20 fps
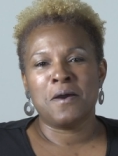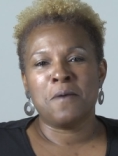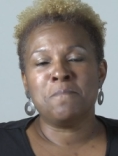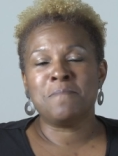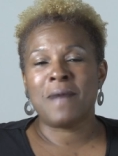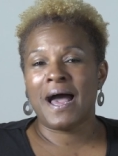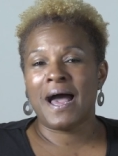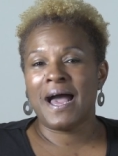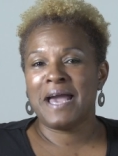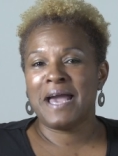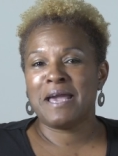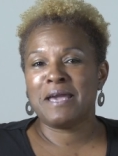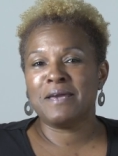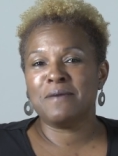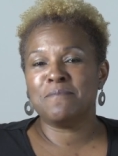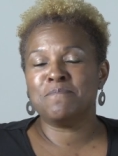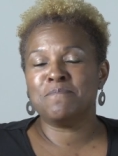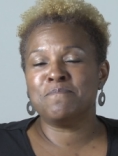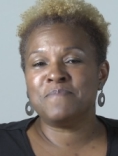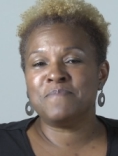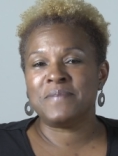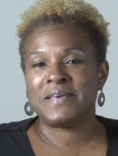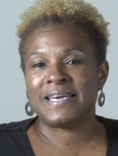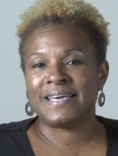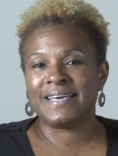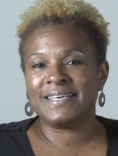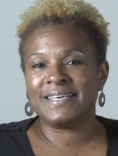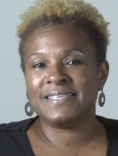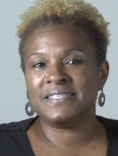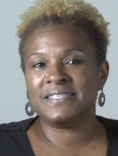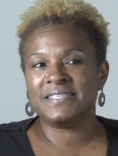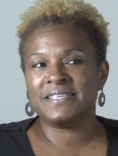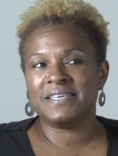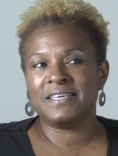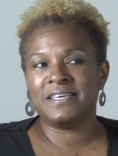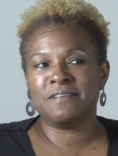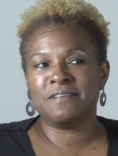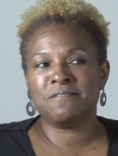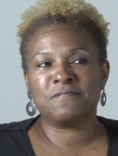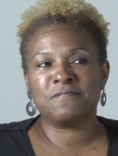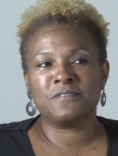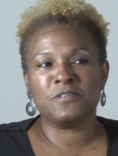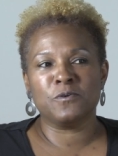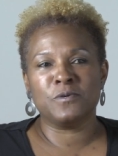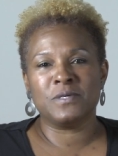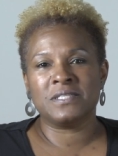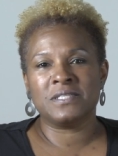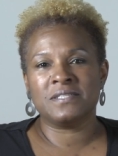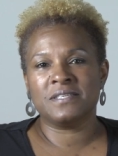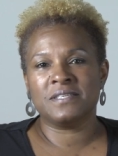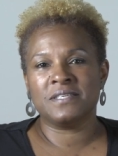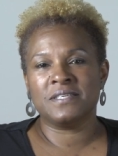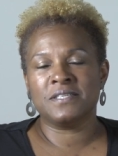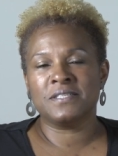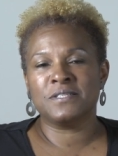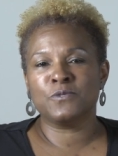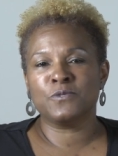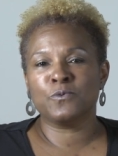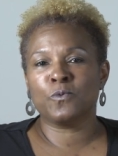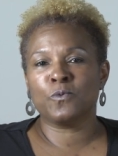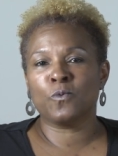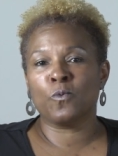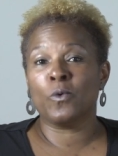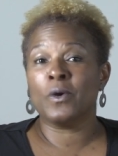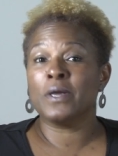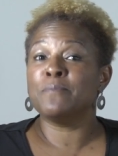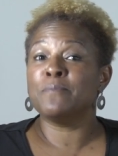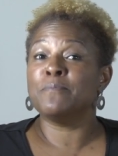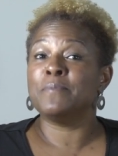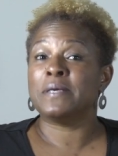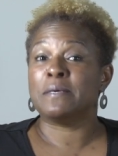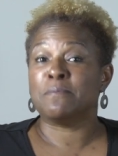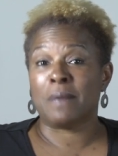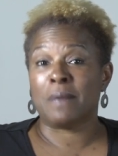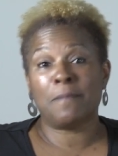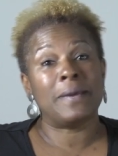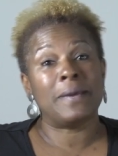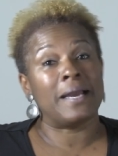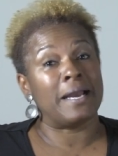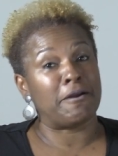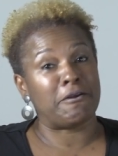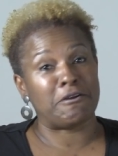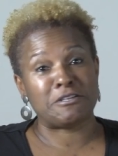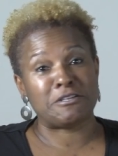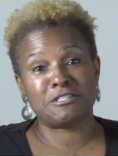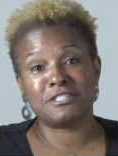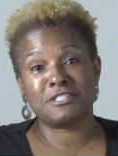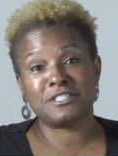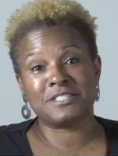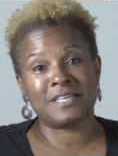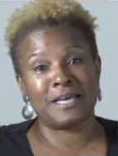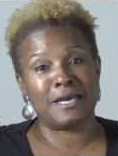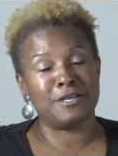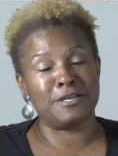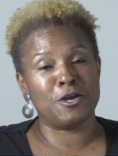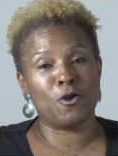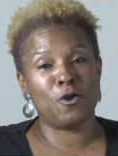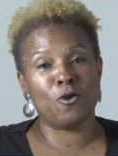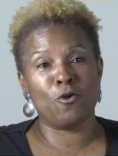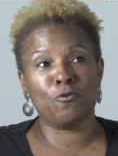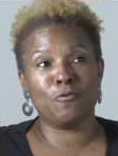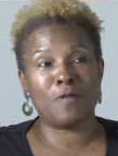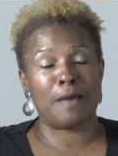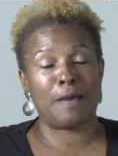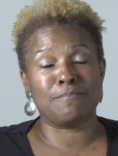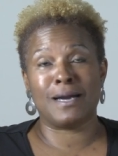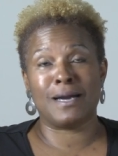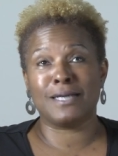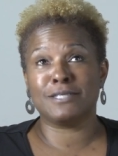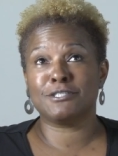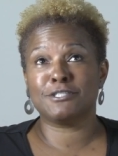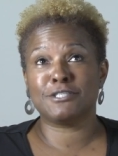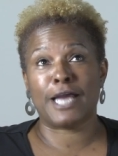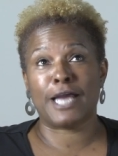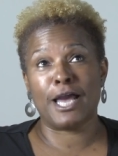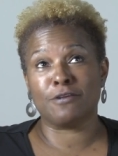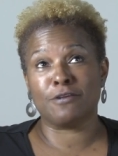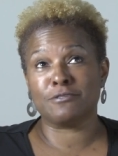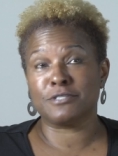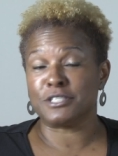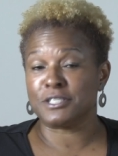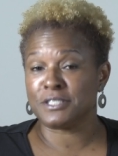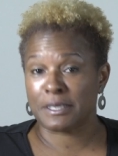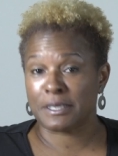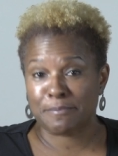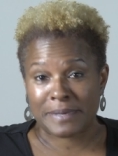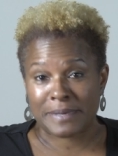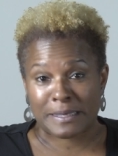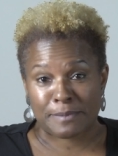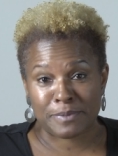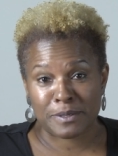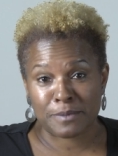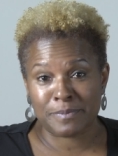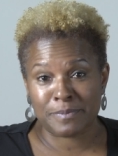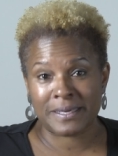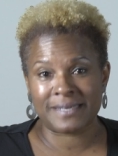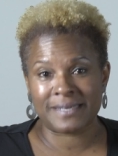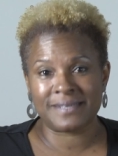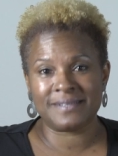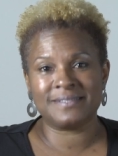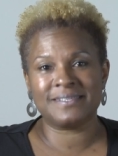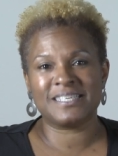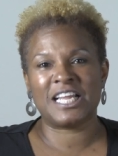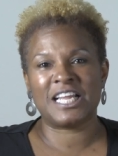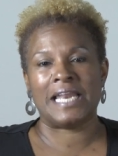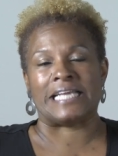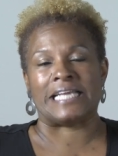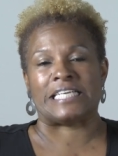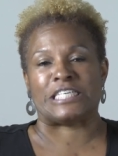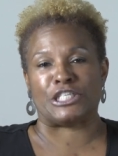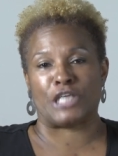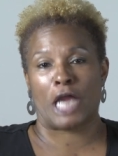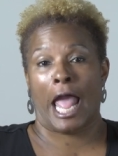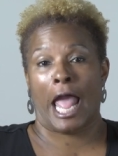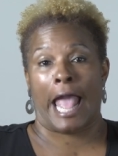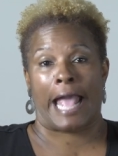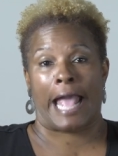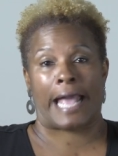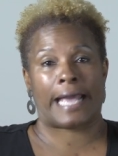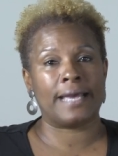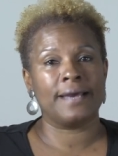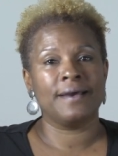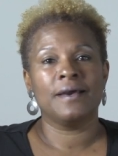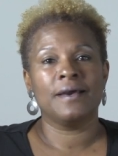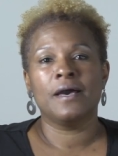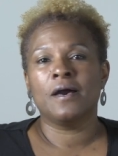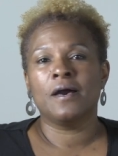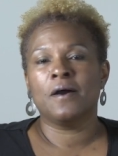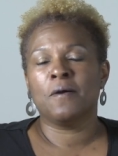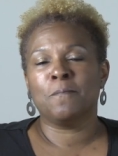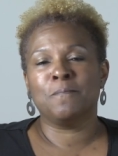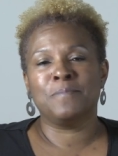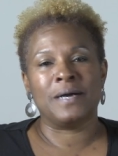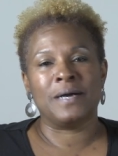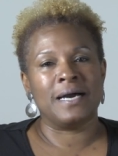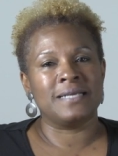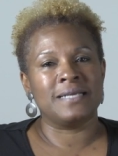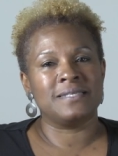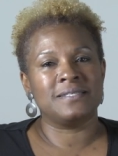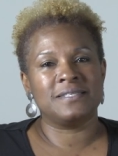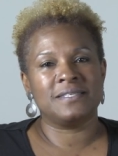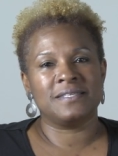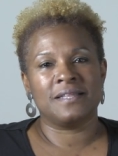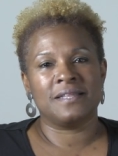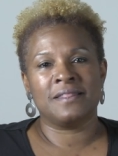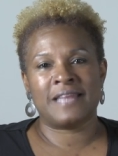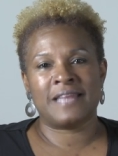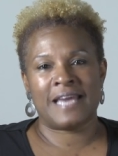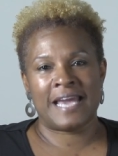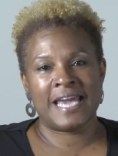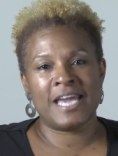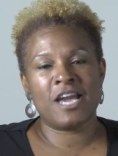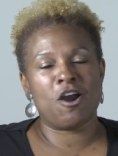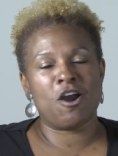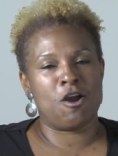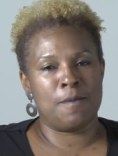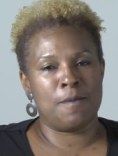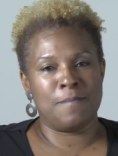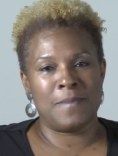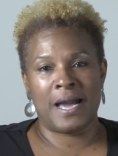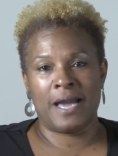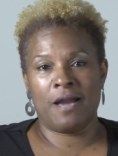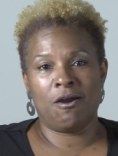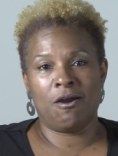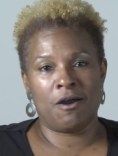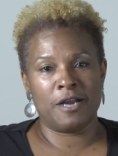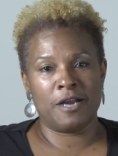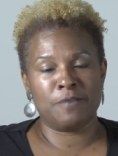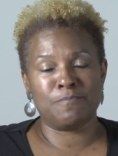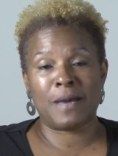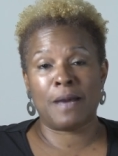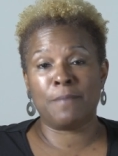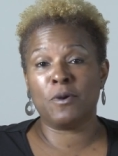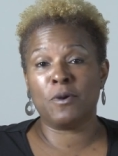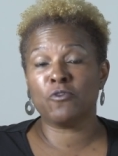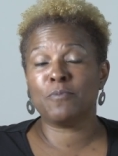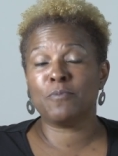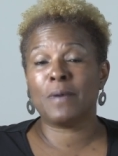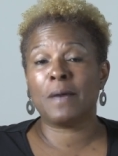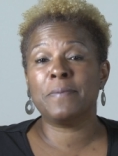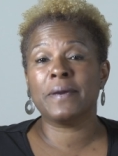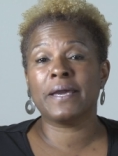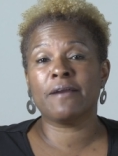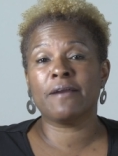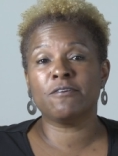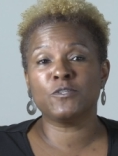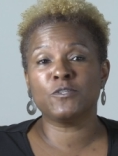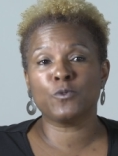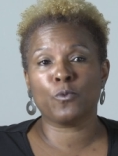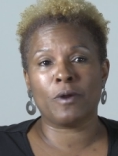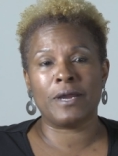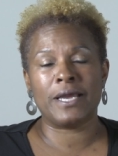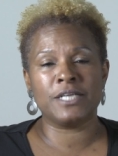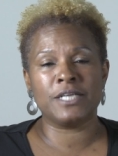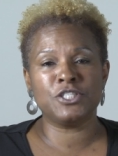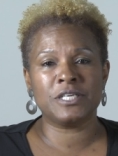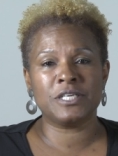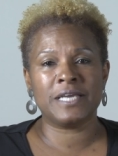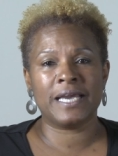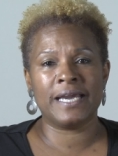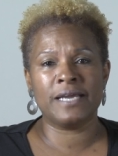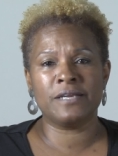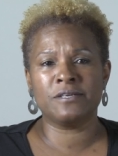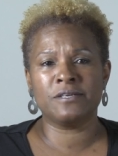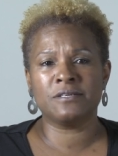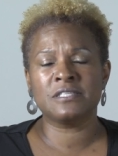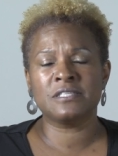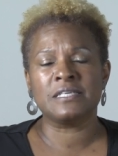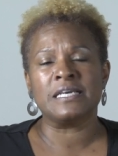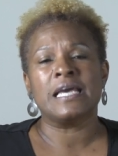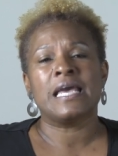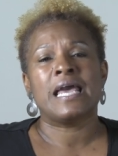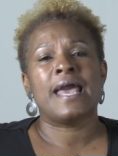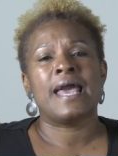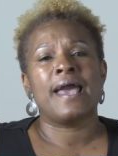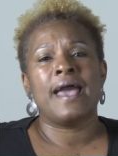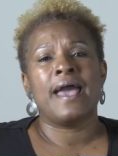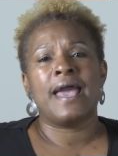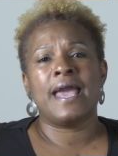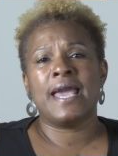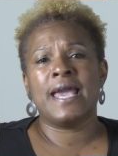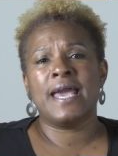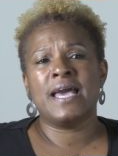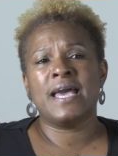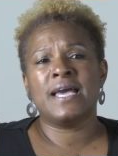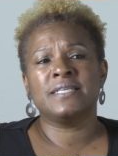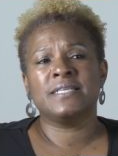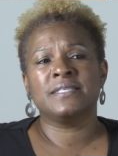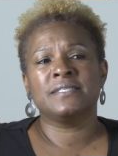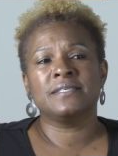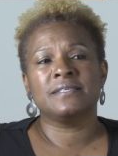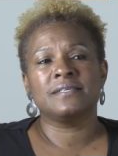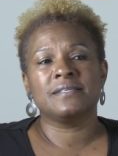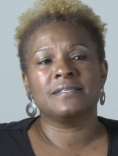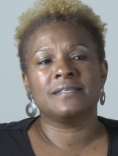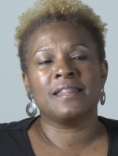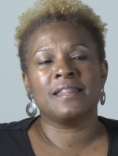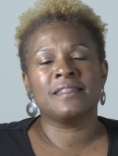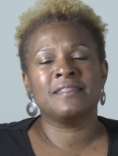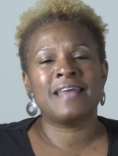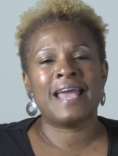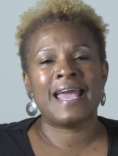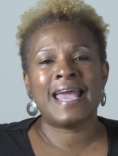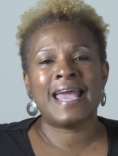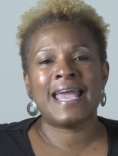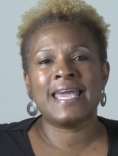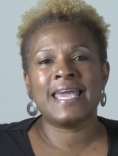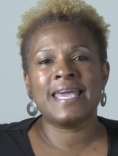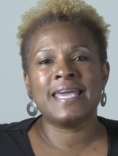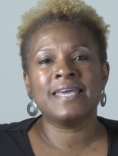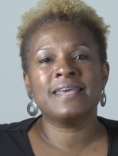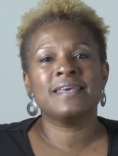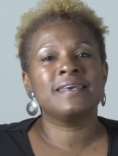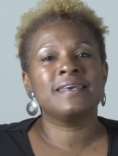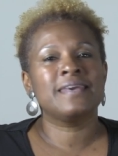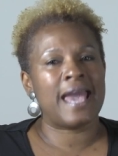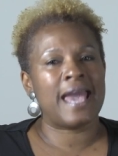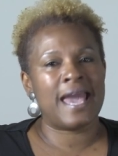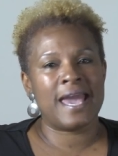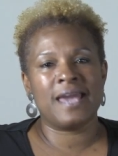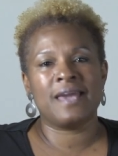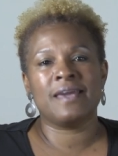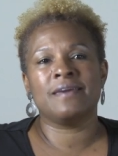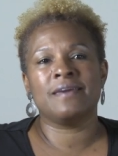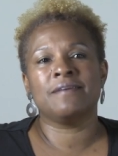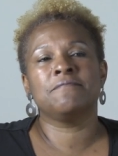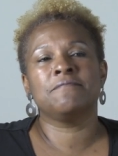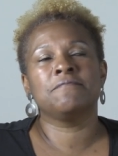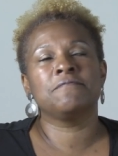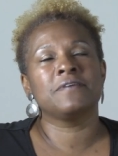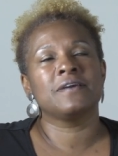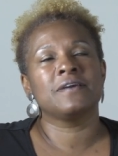My biggest influences would be my parents. I know that might sound to some people a bit cliche, but they are my heart. Both my parents were educators, and they gave